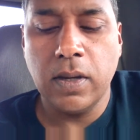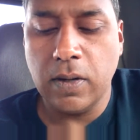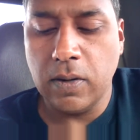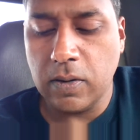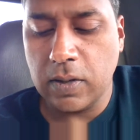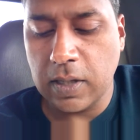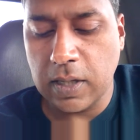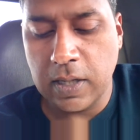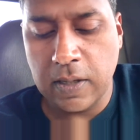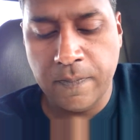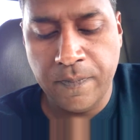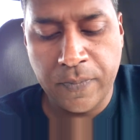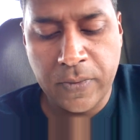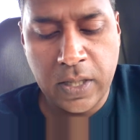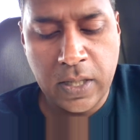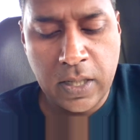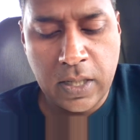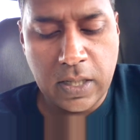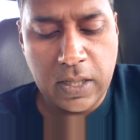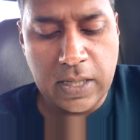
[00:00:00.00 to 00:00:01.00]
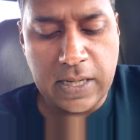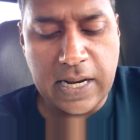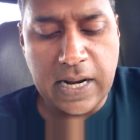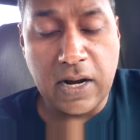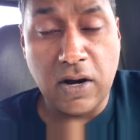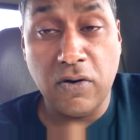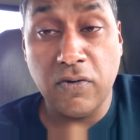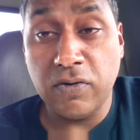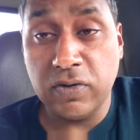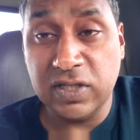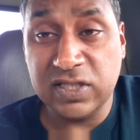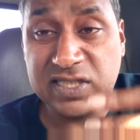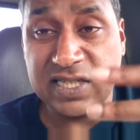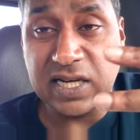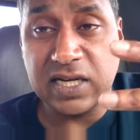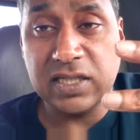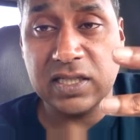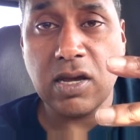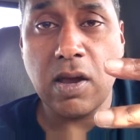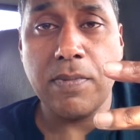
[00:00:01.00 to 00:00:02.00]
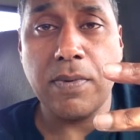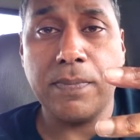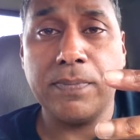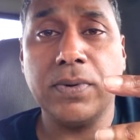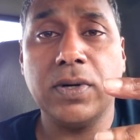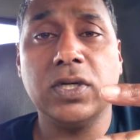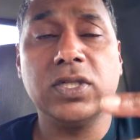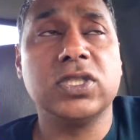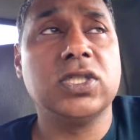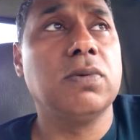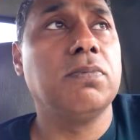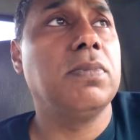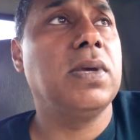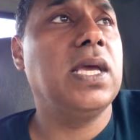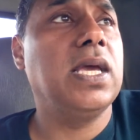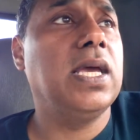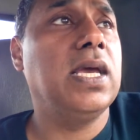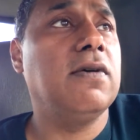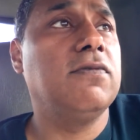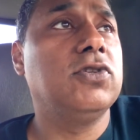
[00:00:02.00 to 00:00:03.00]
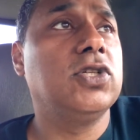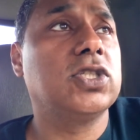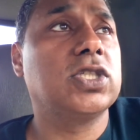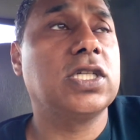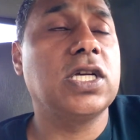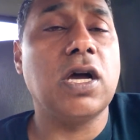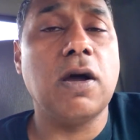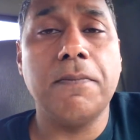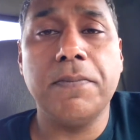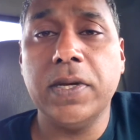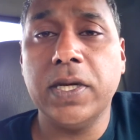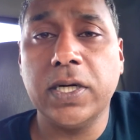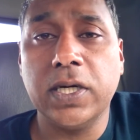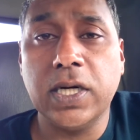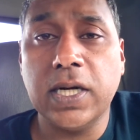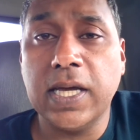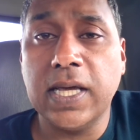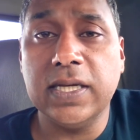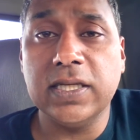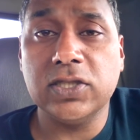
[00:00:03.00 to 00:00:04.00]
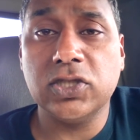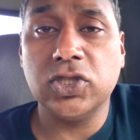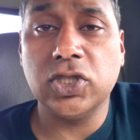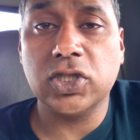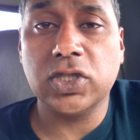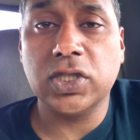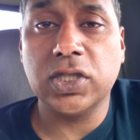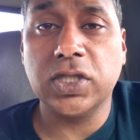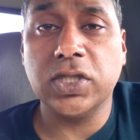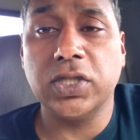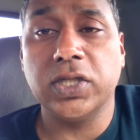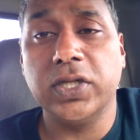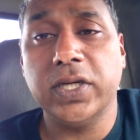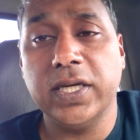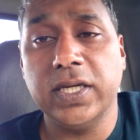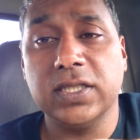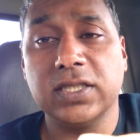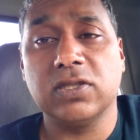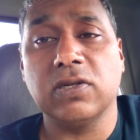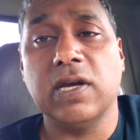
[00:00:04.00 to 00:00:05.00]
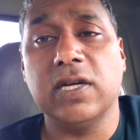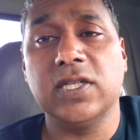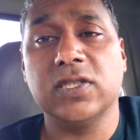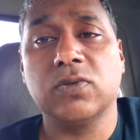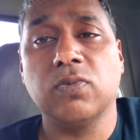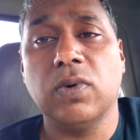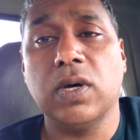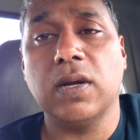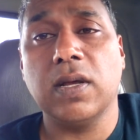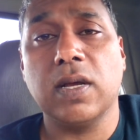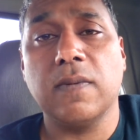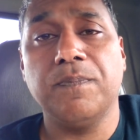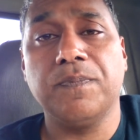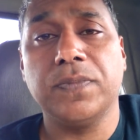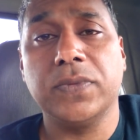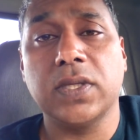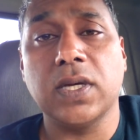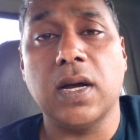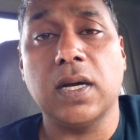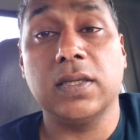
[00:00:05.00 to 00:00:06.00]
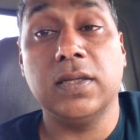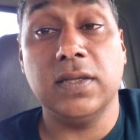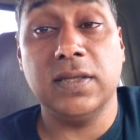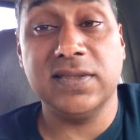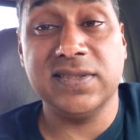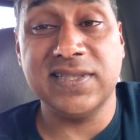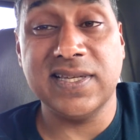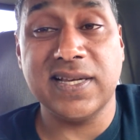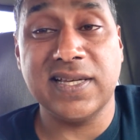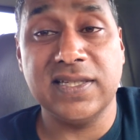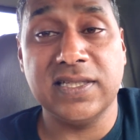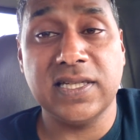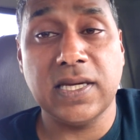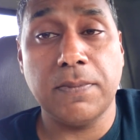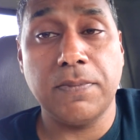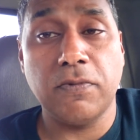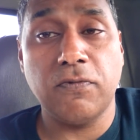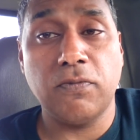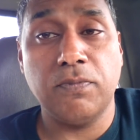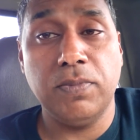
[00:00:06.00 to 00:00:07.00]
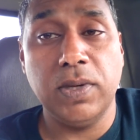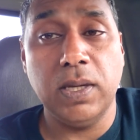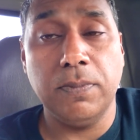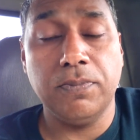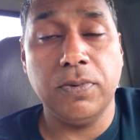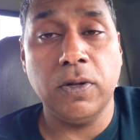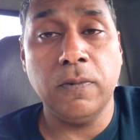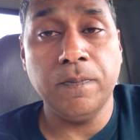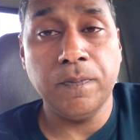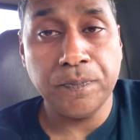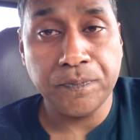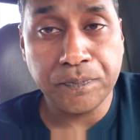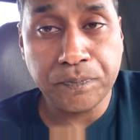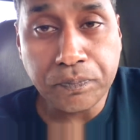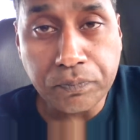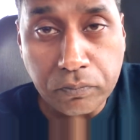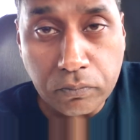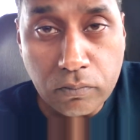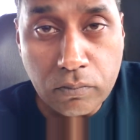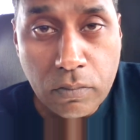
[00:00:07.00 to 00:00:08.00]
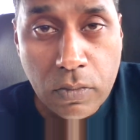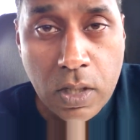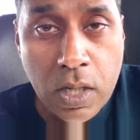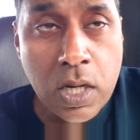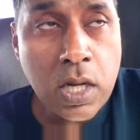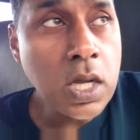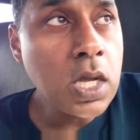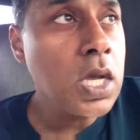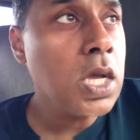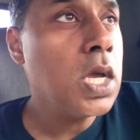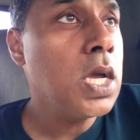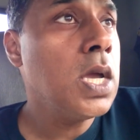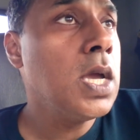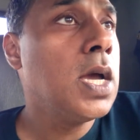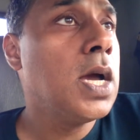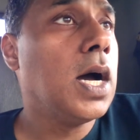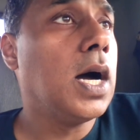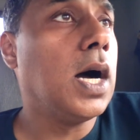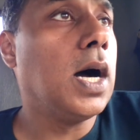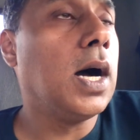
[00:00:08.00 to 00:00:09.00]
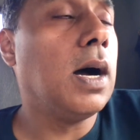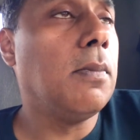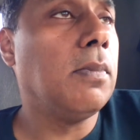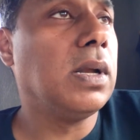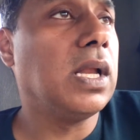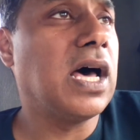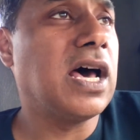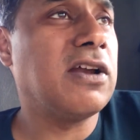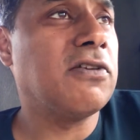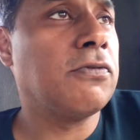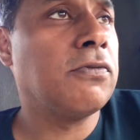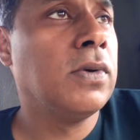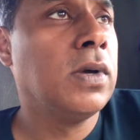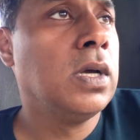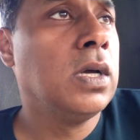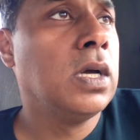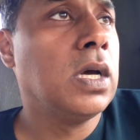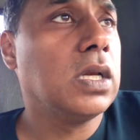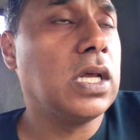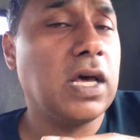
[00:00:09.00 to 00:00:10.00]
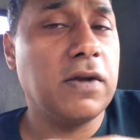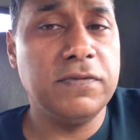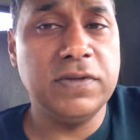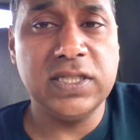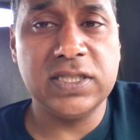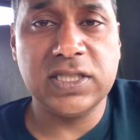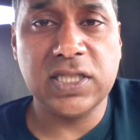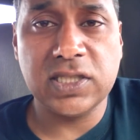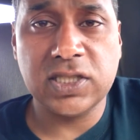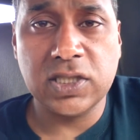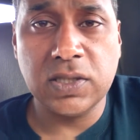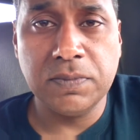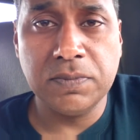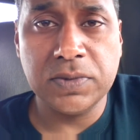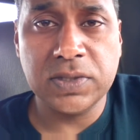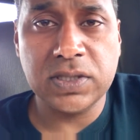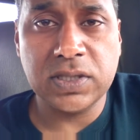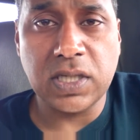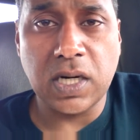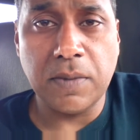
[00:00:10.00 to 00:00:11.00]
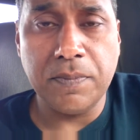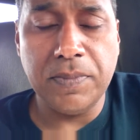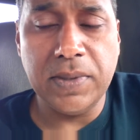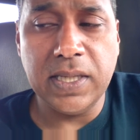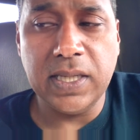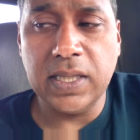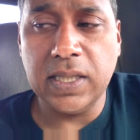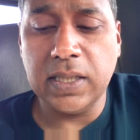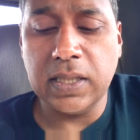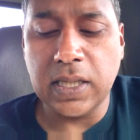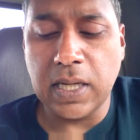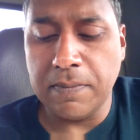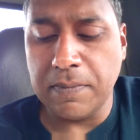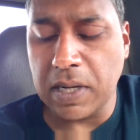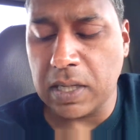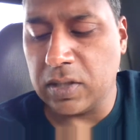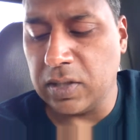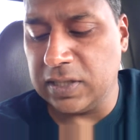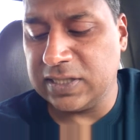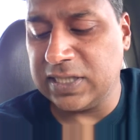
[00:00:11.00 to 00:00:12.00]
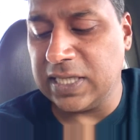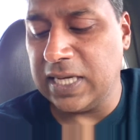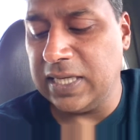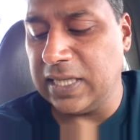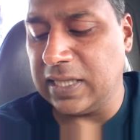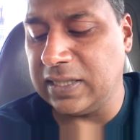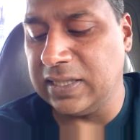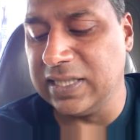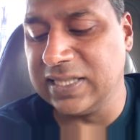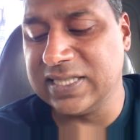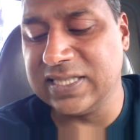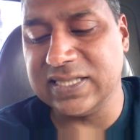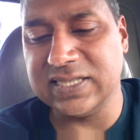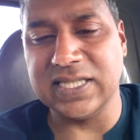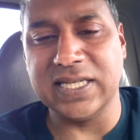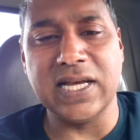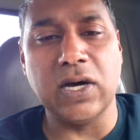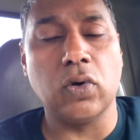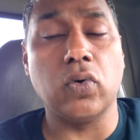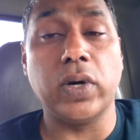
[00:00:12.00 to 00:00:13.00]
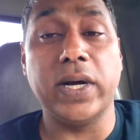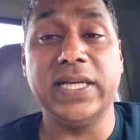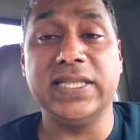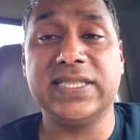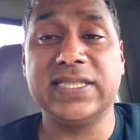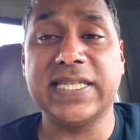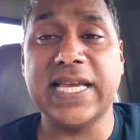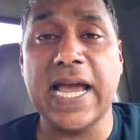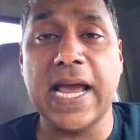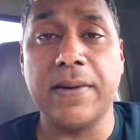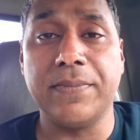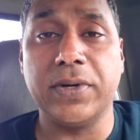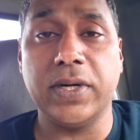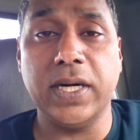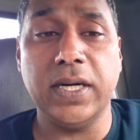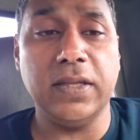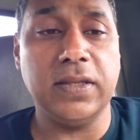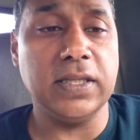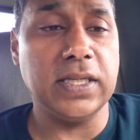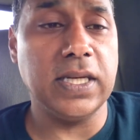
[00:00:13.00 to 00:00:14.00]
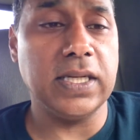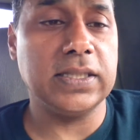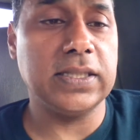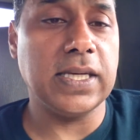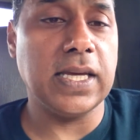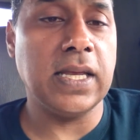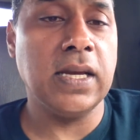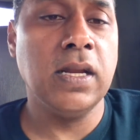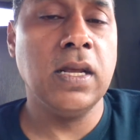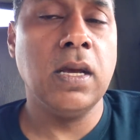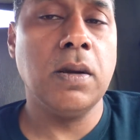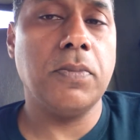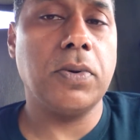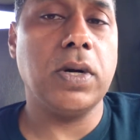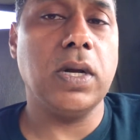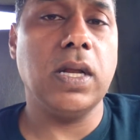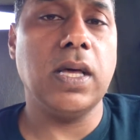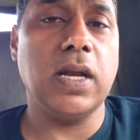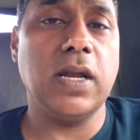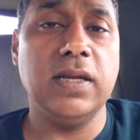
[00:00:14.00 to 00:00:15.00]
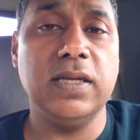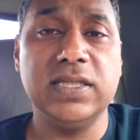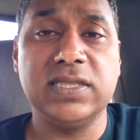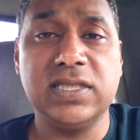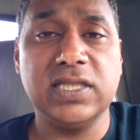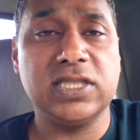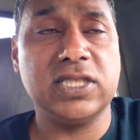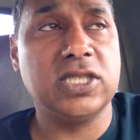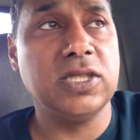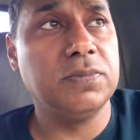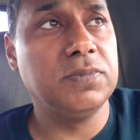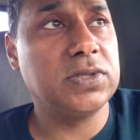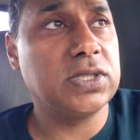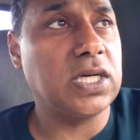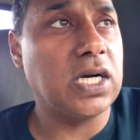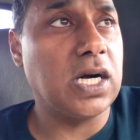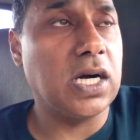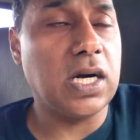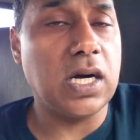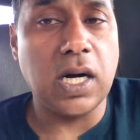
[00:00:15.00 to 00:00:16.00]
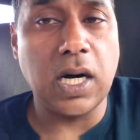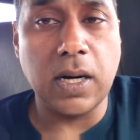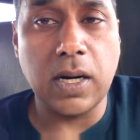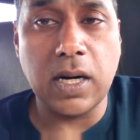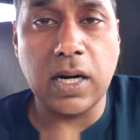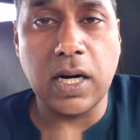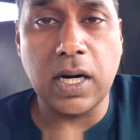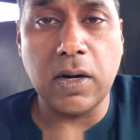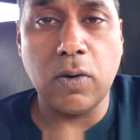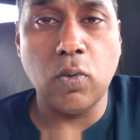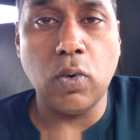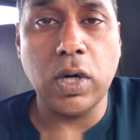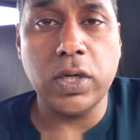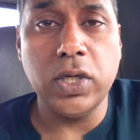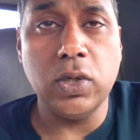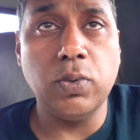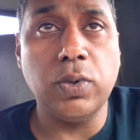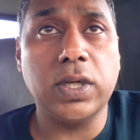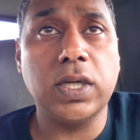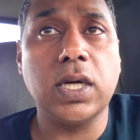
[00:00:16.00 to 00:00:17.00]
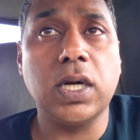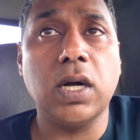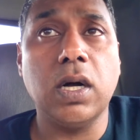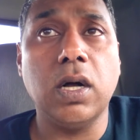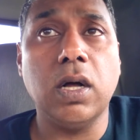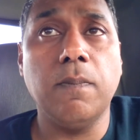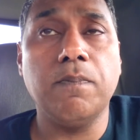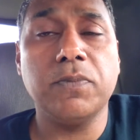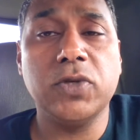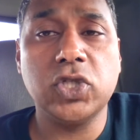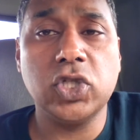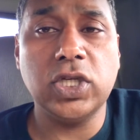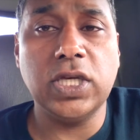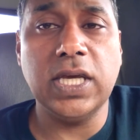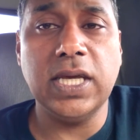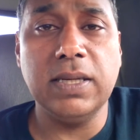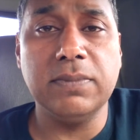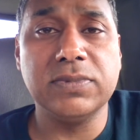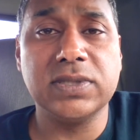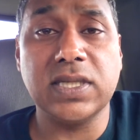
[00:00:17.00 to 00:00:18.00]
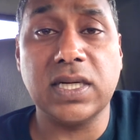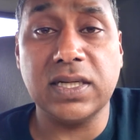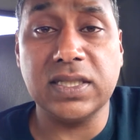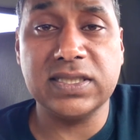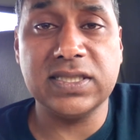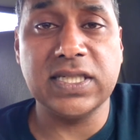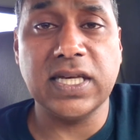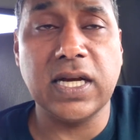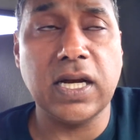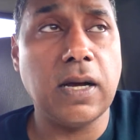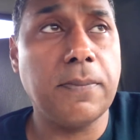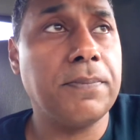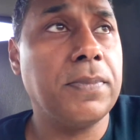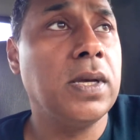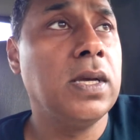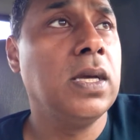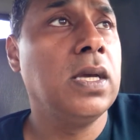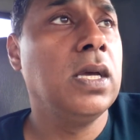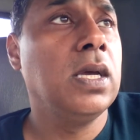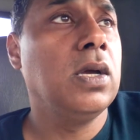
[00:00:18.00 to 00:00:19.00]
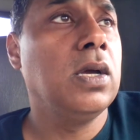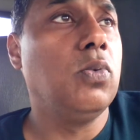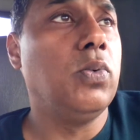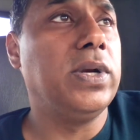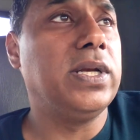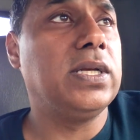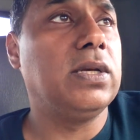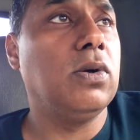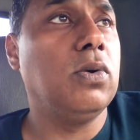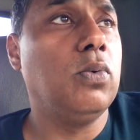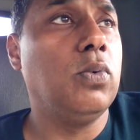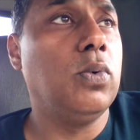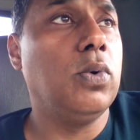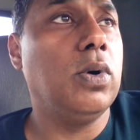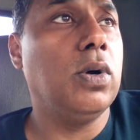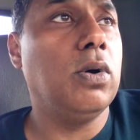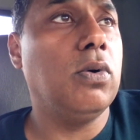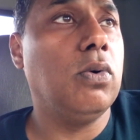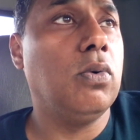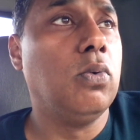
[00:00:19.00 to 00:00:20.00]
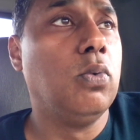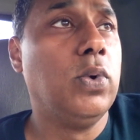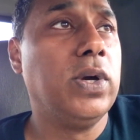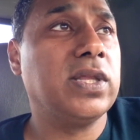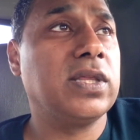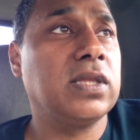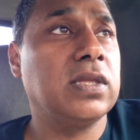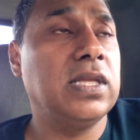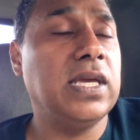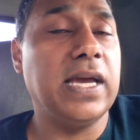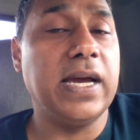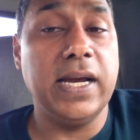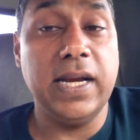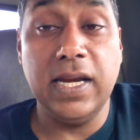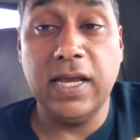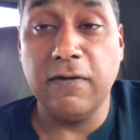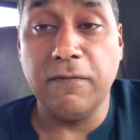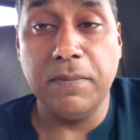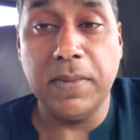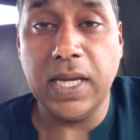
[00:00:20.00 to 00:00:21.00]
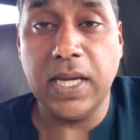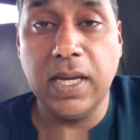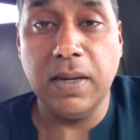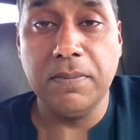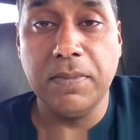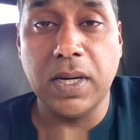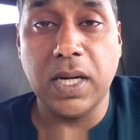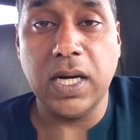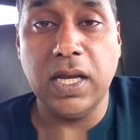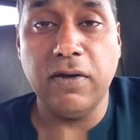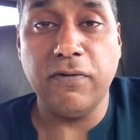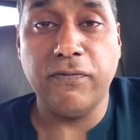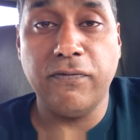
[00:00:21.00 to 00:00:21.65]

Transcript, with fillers: okay now the second type of person may have just come here and is just curious so I just want to talk to the second type of people um, a lot of a lot of these systems are being I'm not going to say that this is an outright scam or anything like that but a lot of these systems are, are, are what you would call schemes that are set up with with the idea of making money